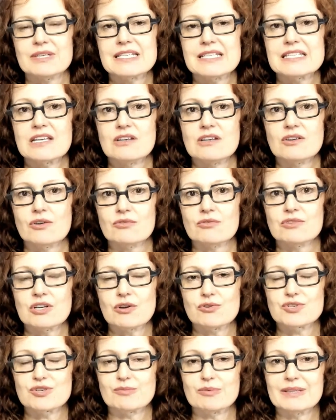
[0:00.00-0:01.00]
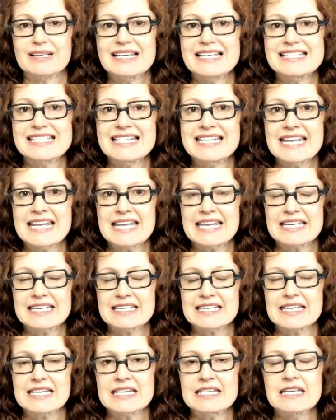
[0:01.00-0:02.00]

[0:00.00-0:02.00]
It's a non-negotiable. It's innate.